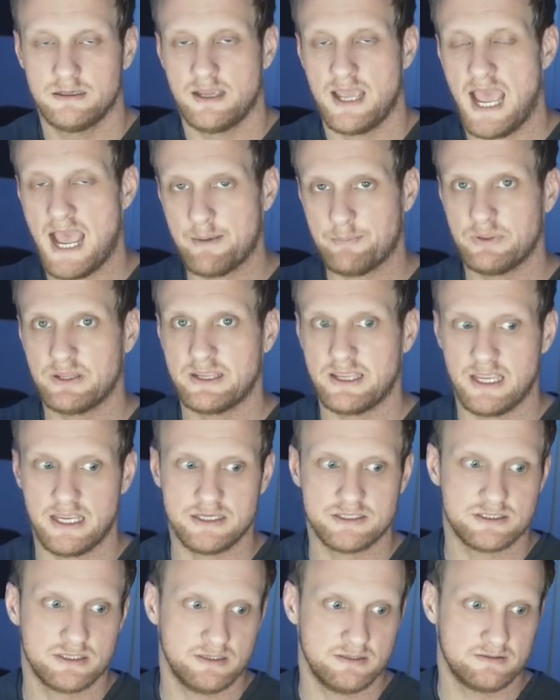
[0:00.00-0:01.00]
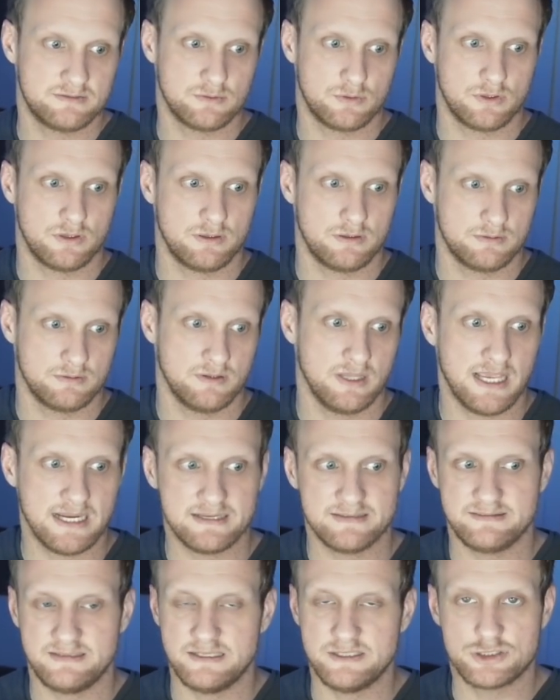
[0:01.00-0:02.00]
applications or
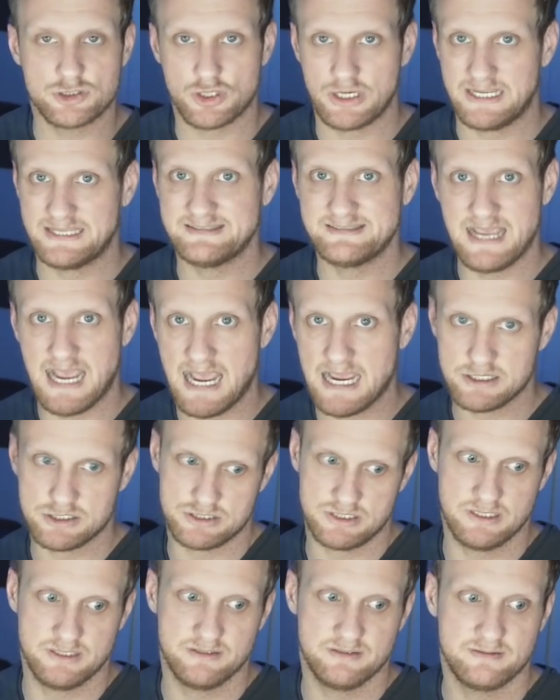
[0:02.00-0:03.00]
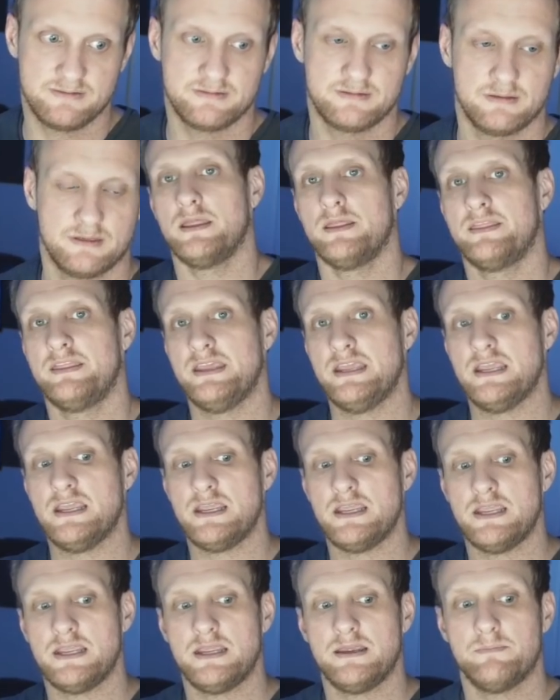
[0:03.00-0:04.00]
legacy transactions,
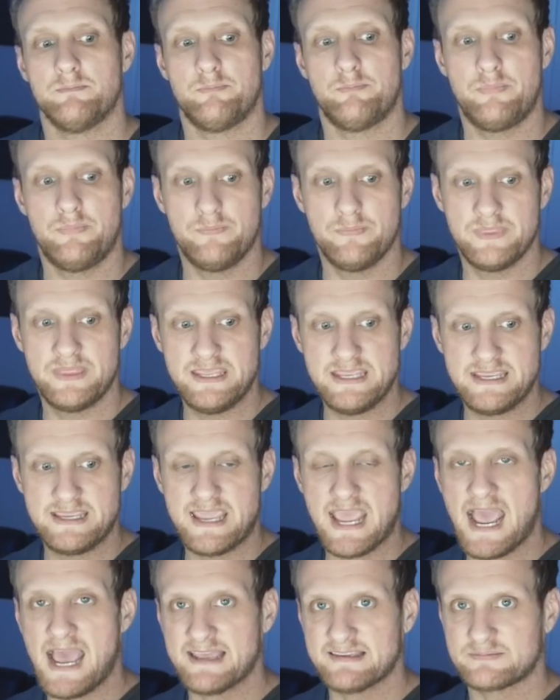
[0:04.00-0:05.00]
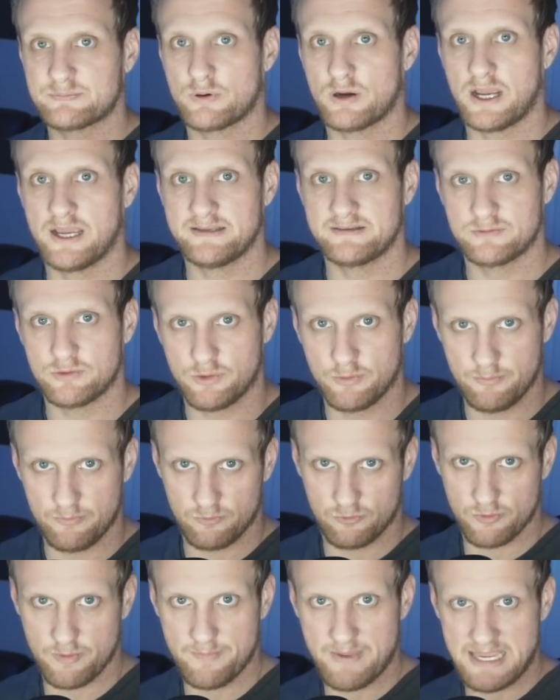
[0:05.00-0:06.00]
the the gas price will
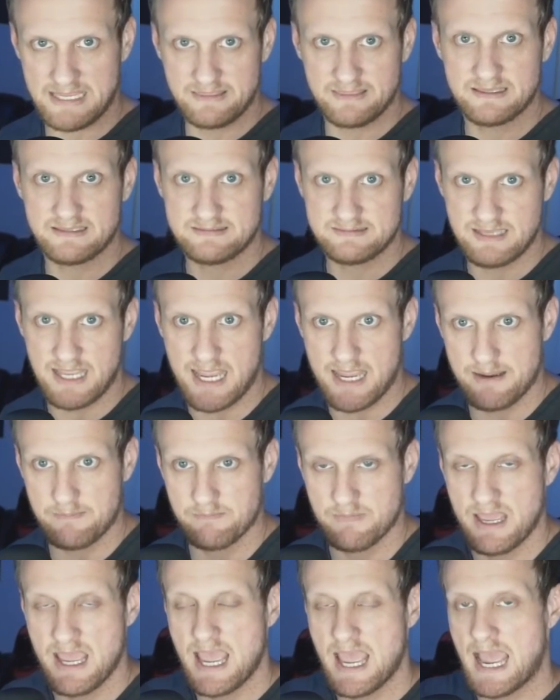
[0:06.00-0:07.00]
remain the same.